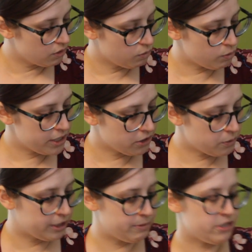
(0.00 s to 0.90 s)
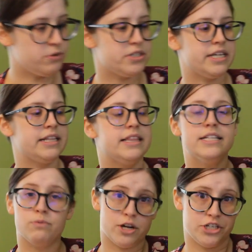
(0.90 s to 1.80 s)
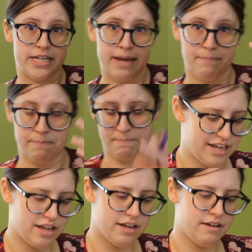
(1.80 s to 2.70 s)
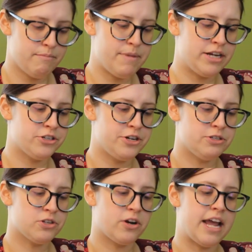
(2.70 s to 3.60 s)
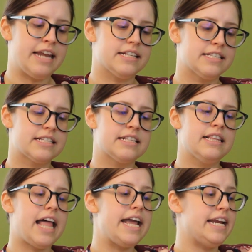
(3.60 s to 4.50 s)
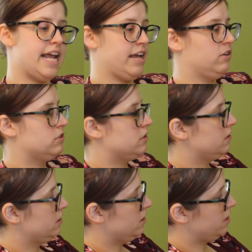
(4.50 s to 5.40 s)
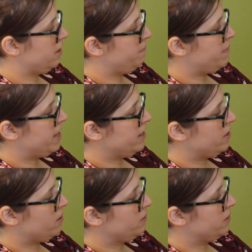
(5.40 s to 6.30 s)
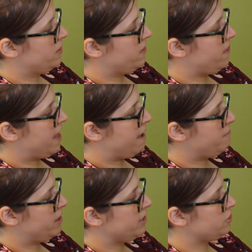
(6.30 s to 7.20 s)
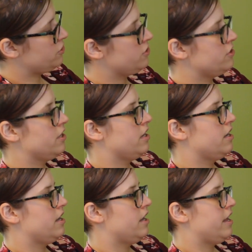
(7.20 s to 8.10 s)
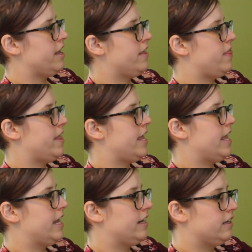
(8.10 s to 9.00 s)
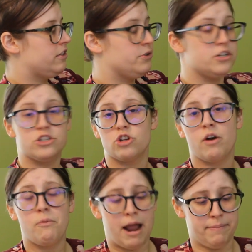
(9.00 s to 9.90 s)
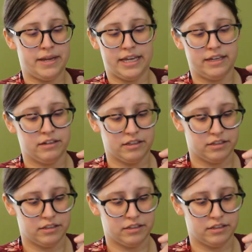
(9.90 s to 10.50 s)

We are going to be using this washi tape. Make sure you start at a slight angle, about that much, and then you can just start wrapping it.